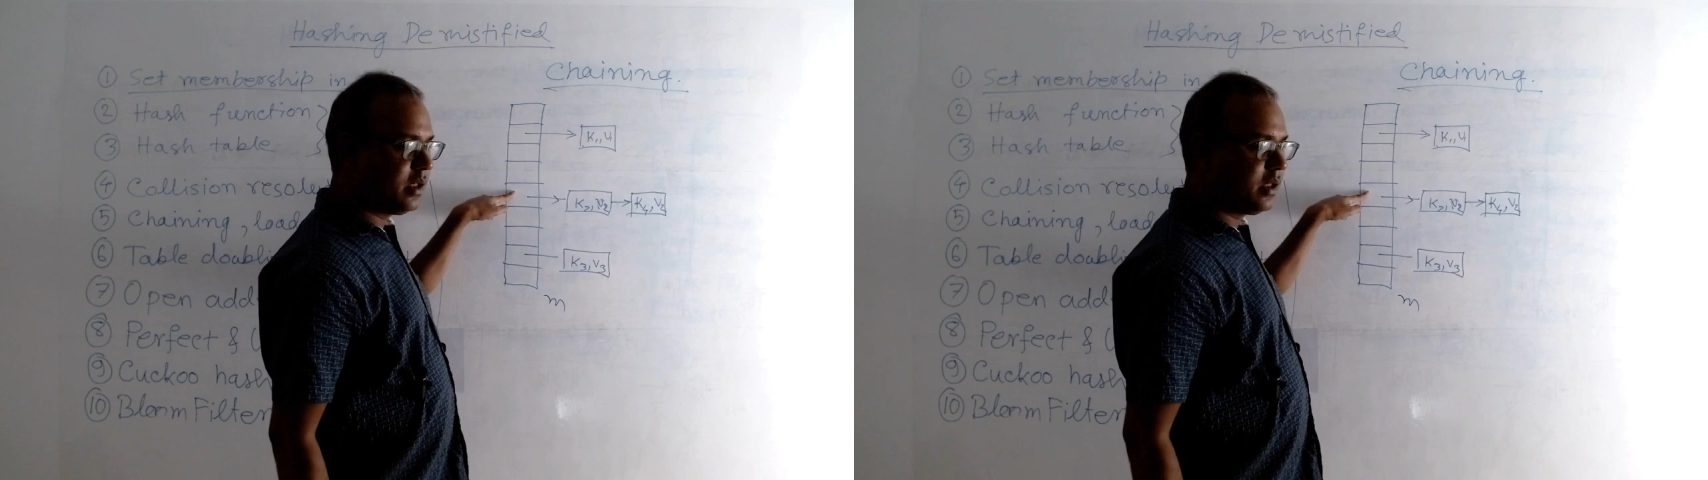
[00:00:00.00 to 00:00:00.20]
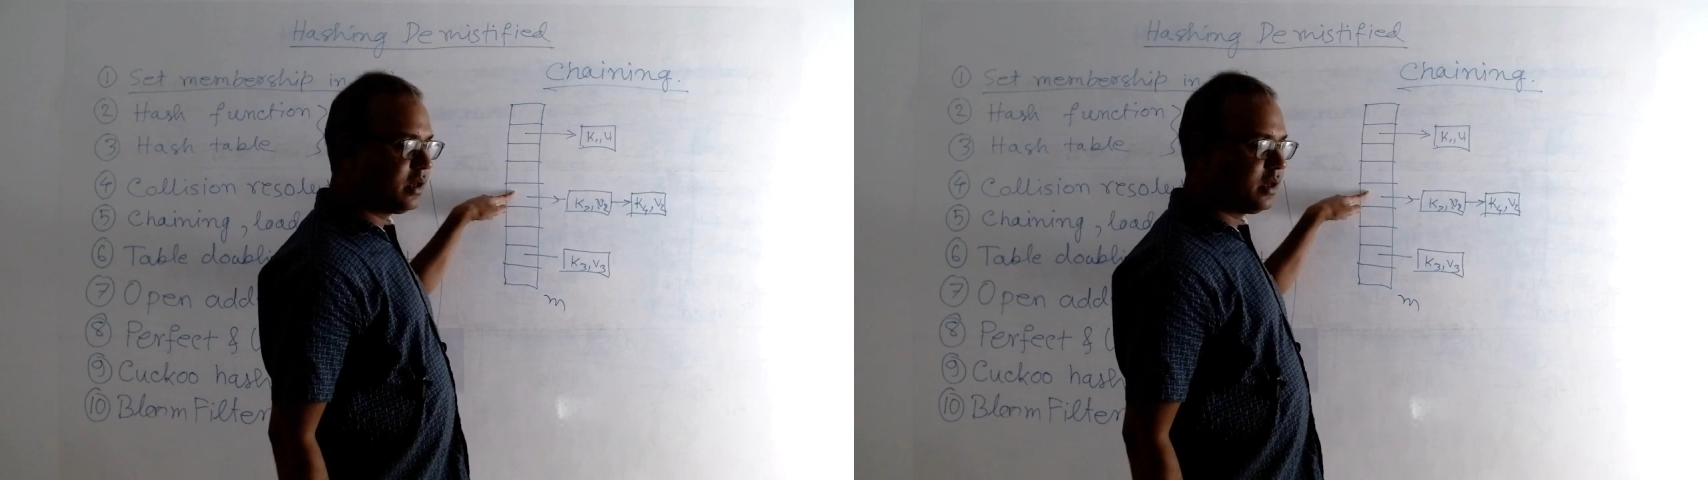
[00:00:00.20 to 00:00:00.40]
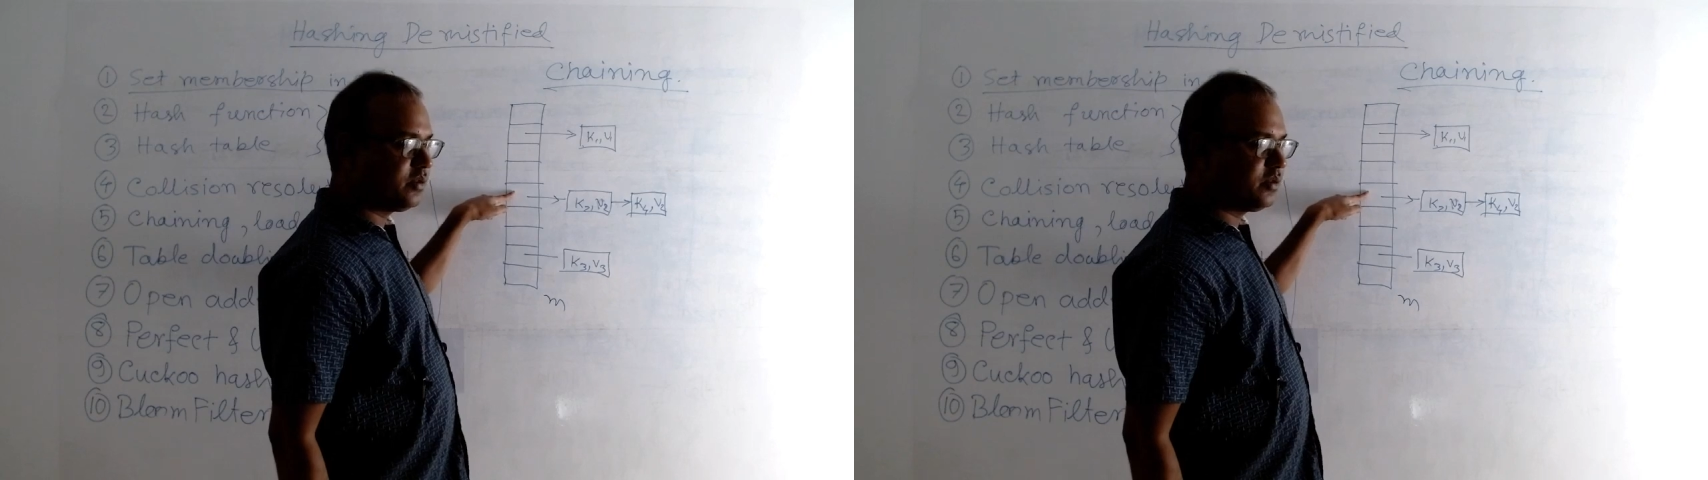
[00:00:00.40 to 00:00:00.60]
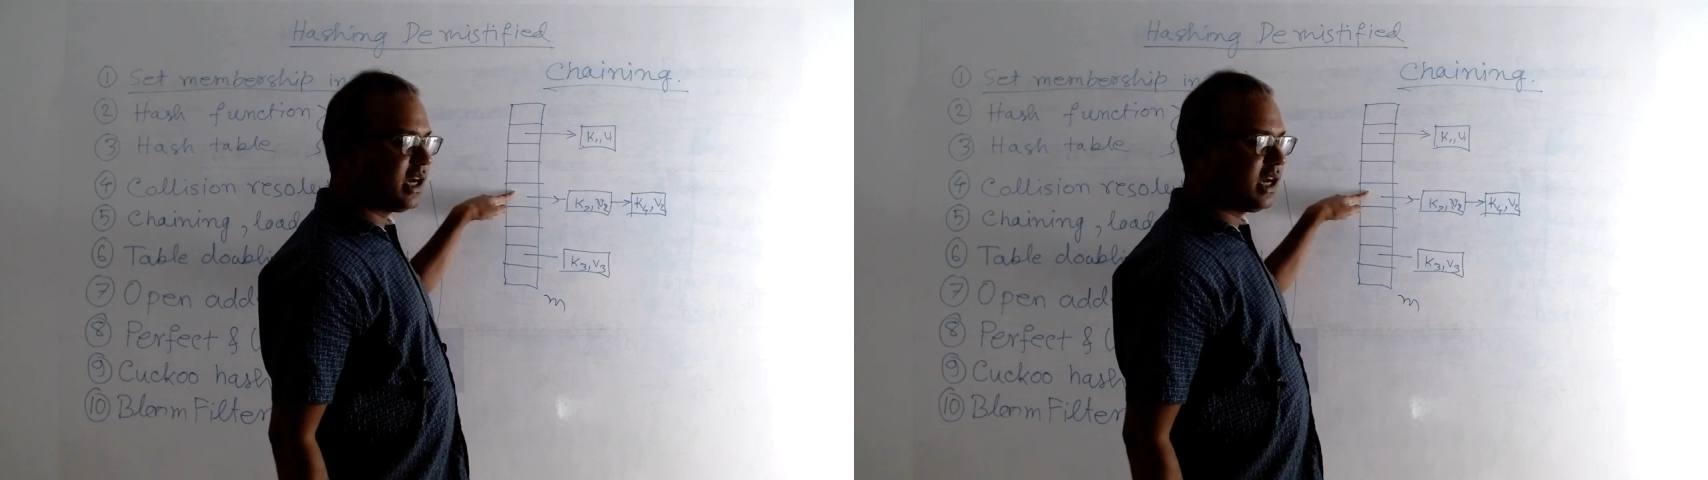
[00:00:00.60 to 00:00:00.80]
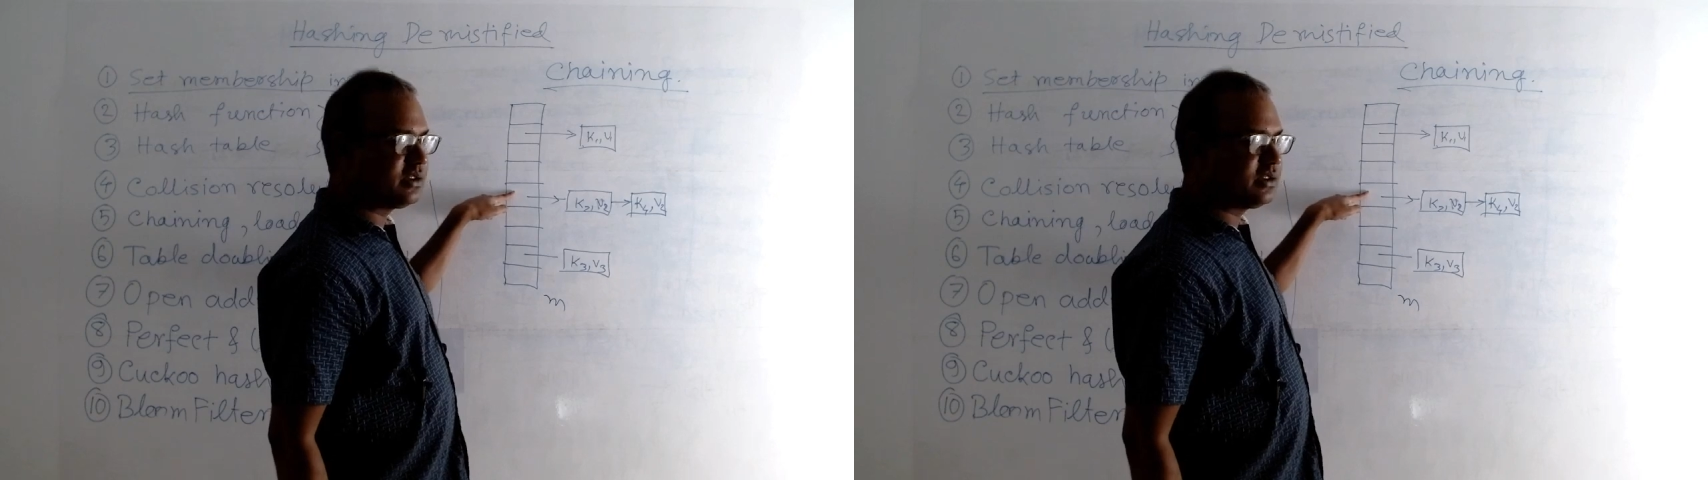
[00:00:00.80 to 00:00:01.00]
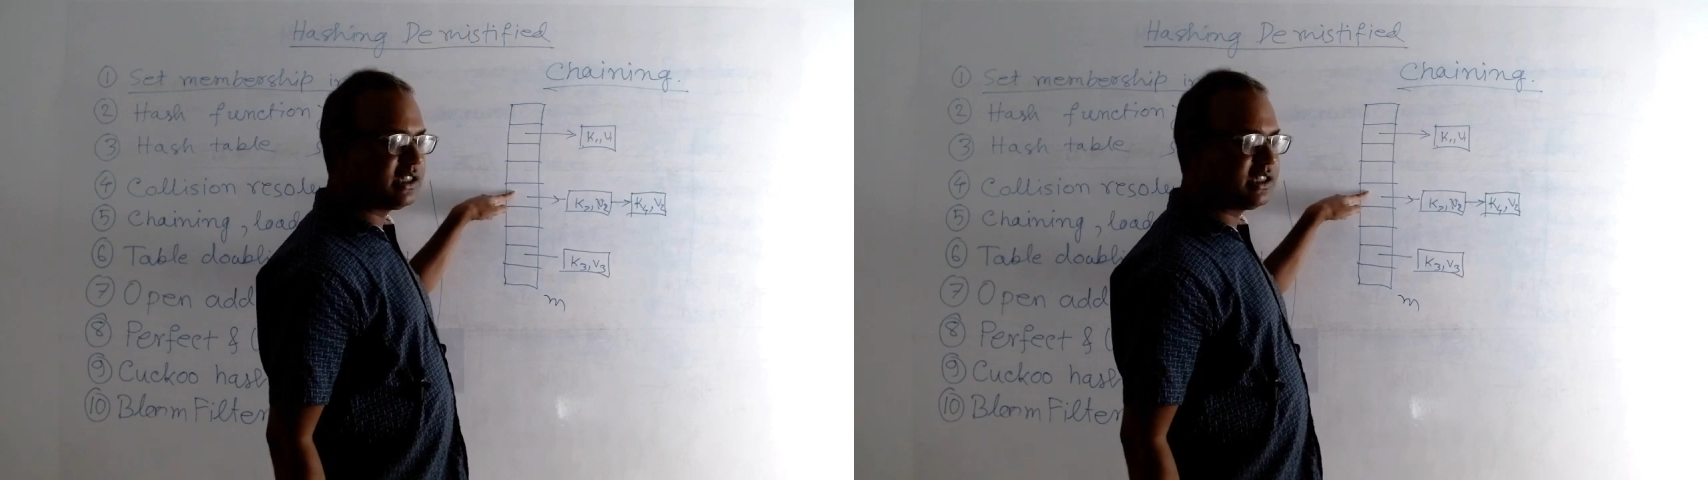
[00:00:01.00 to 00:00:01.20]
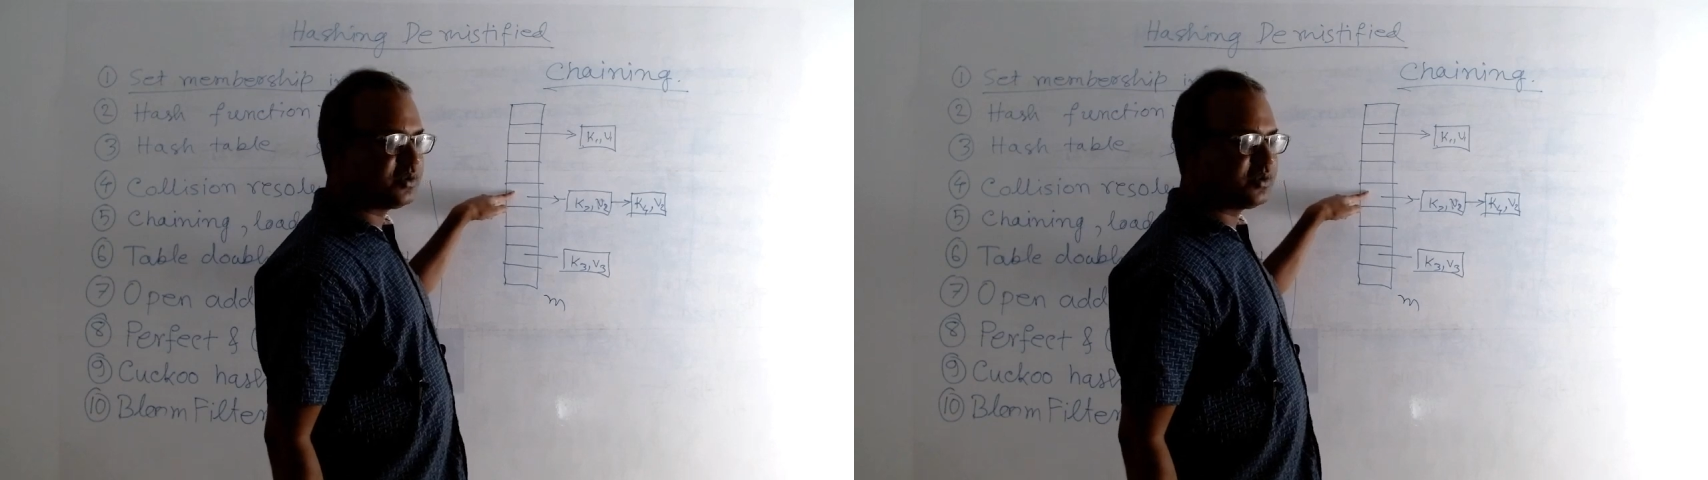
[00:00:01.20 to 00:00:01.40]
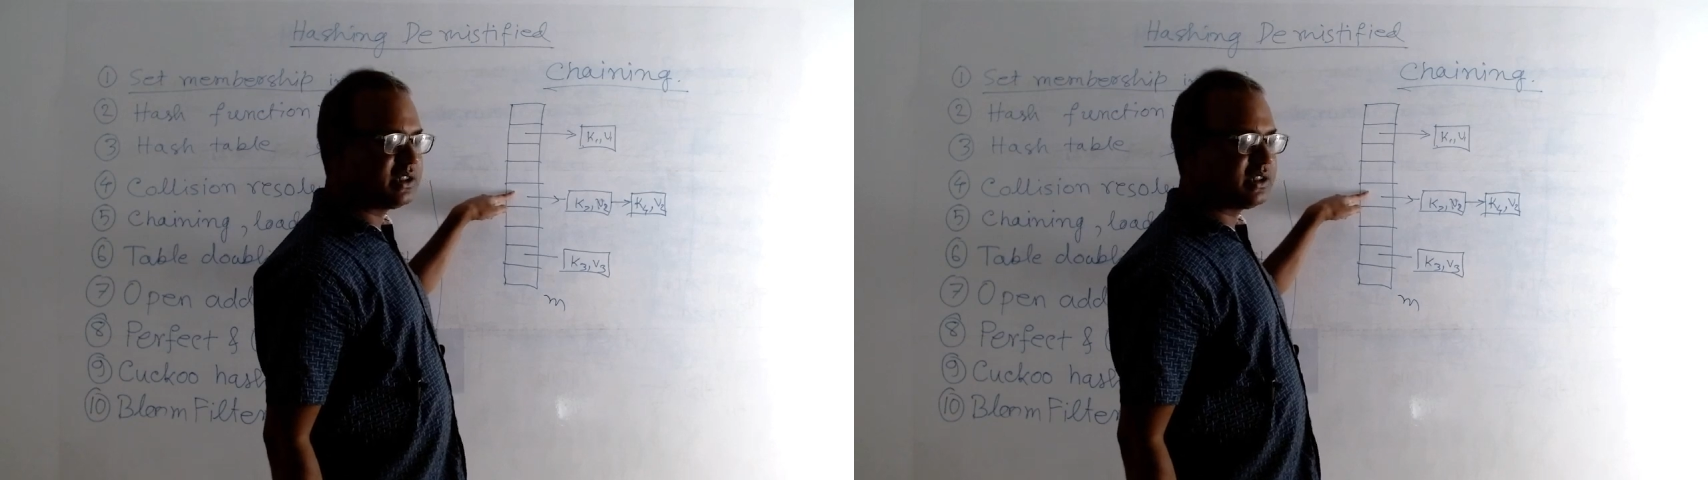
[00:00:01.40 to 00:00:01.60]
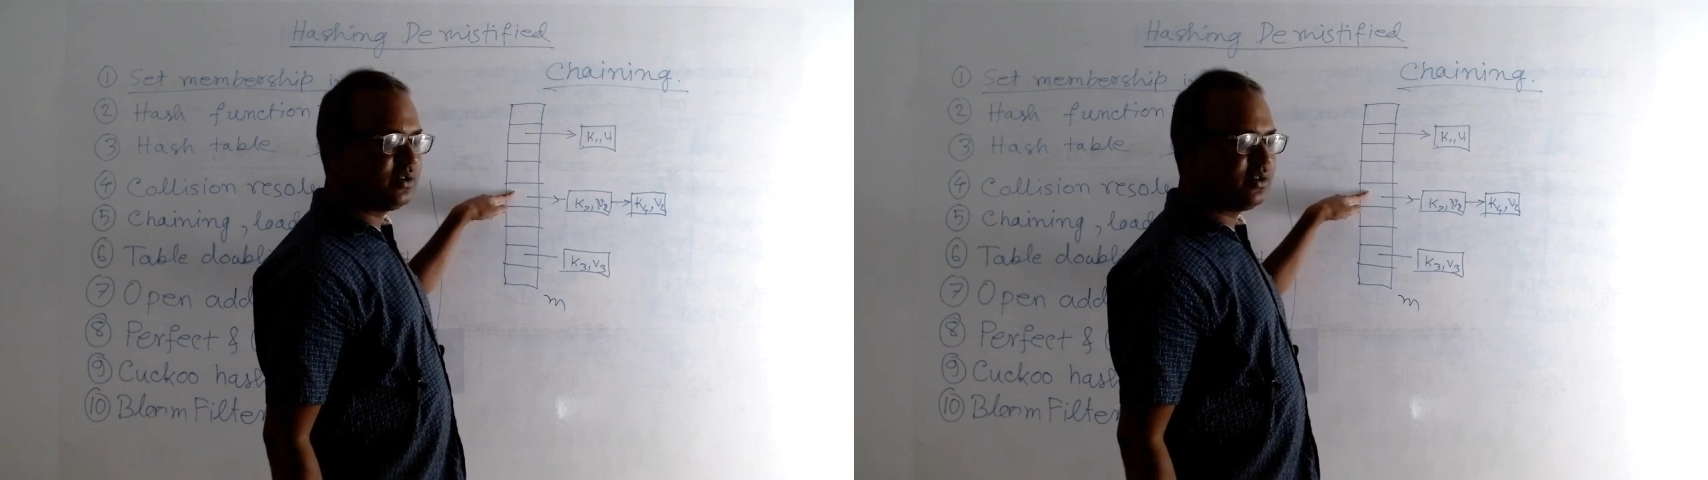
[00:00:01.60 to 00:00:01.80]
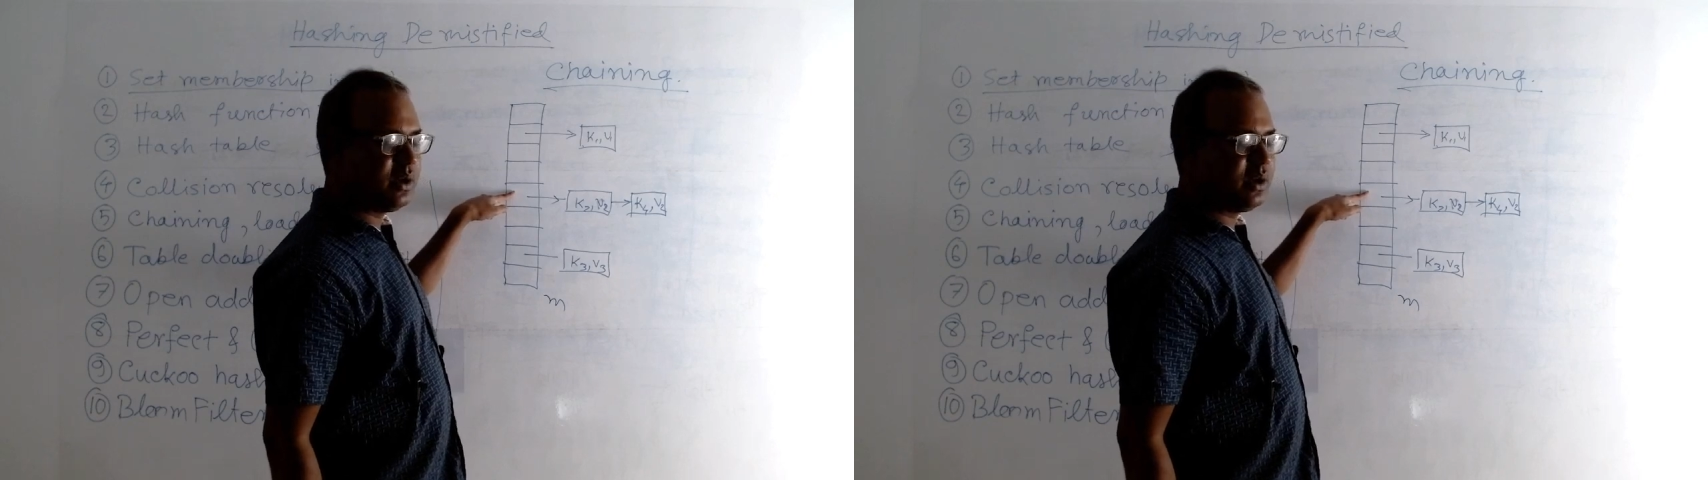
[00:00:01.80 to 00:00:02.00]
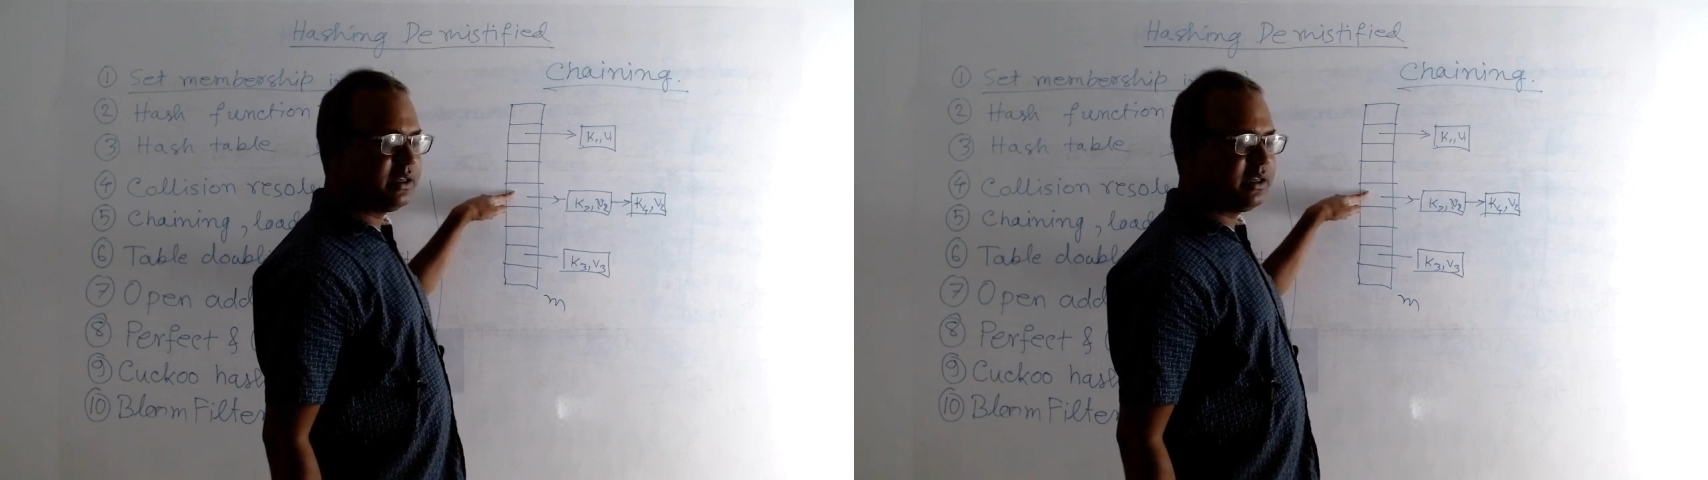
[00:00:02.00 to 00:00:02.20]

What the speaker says: Now the how search process will work.